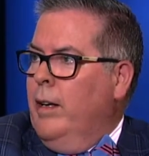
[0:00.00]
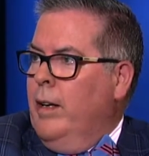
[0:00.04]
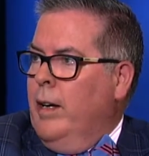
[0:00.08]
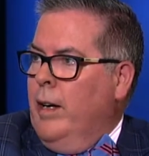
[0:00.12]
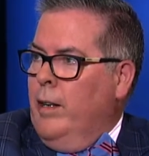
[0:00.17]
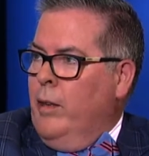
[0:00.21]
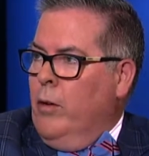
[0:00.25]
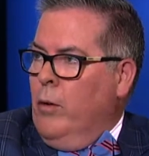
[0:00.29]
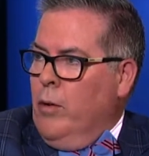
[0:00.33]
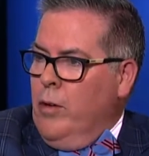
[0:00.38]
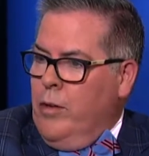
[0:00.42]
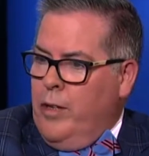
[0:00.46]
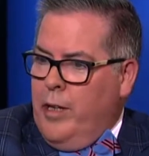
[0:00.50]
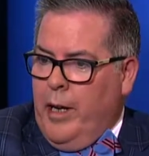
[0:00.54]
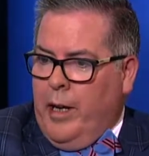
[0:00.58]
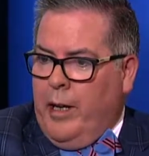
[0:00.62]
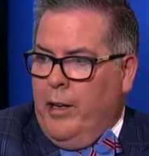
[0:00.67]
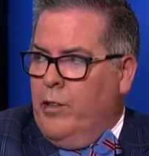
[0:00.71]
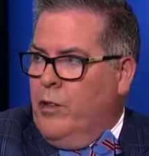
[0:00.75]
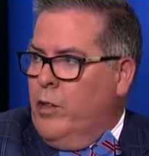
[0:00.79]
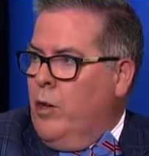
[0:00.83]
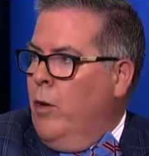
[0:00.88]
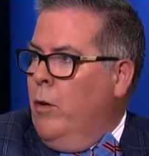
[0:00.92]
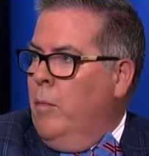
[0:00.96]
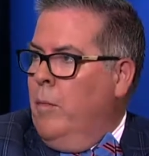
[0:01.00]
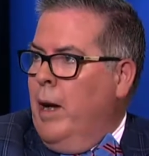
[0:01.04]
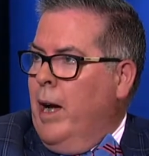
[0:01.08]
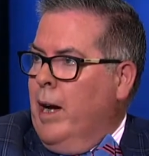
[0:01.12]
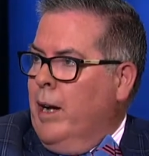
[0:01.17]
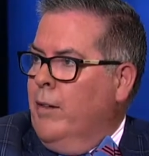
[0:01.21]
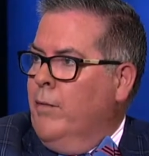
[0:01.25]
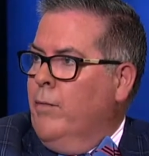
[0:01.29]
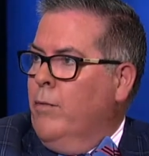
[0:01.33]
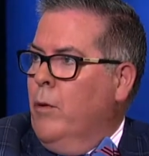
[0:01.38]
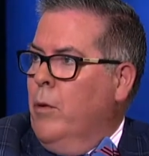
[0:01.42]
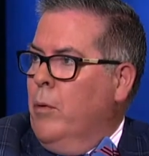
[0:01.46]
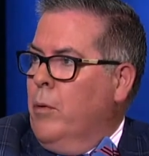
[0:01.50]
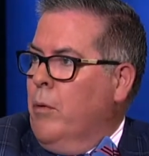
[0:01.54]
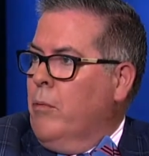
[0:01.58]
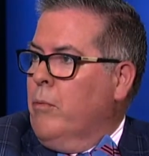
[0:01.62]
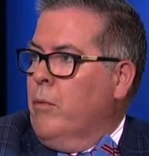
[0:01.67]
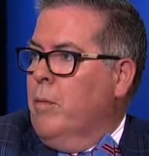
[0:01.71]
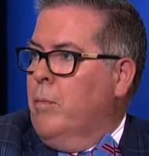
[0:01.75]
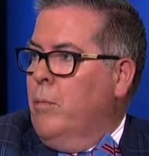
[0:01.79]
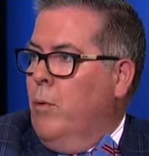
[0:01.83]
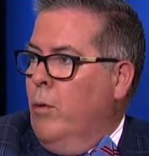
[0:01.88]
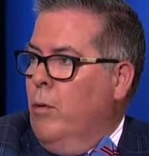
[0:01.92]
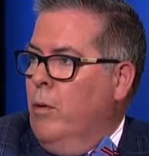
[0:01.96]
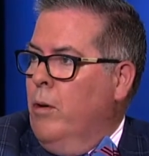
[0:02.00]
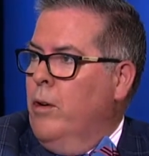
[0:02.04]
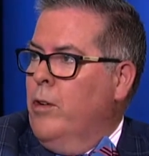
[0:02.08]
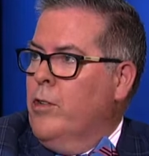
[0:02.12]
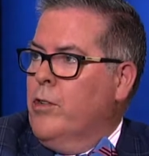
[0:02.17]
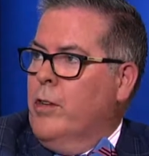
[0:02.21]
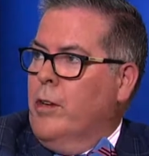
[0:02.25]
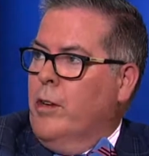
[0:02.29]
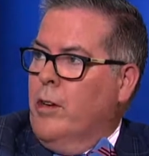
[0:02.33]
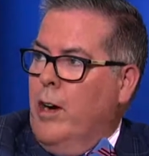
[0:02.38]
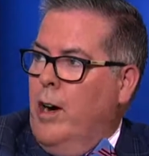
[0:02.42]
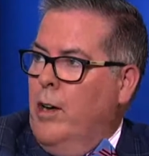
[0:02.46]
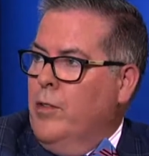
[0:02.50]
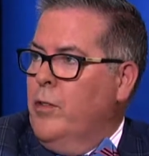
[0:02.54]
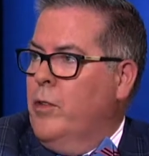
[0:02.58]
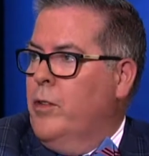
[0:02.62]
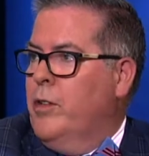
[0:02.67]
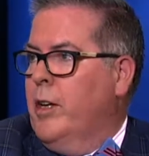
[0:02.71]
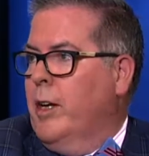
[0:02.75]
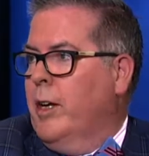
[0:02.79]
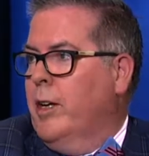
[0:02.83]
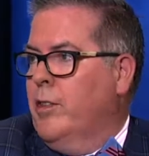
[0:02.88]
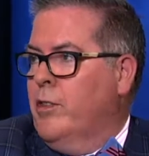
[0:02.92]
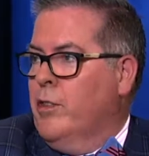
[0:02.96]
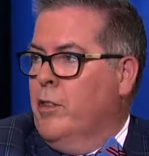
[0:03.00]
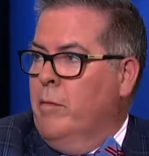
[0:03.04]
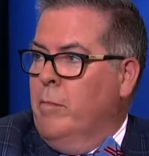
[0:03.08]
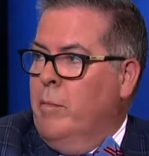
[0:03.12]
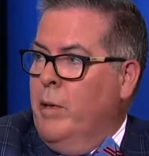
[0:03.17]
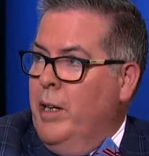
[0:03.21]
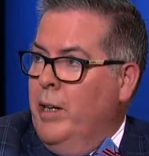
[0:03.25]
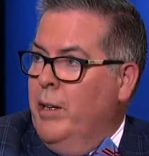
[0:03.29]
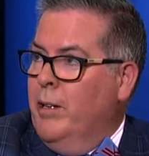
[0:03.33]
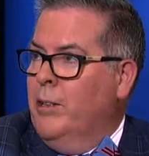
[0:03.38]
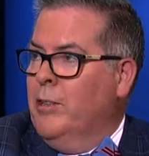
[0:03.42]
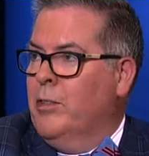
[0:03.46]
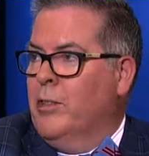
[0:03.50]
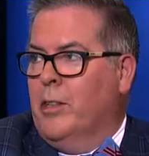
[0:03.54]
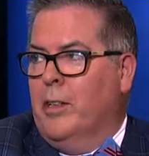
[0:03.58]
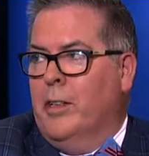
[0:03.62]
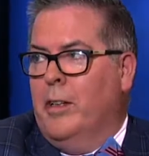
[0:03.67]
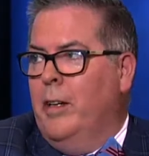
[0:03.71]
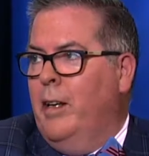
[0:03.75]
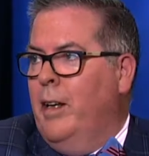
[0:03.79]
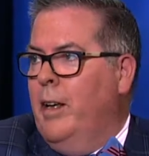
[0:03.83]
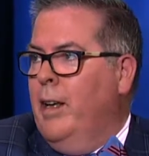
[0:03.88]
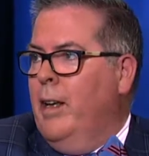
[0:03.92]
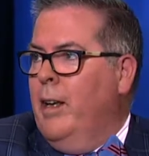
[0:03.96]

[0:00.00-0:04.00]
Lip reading: And there were tickets going back and forth with reporters and concert tickets and meals and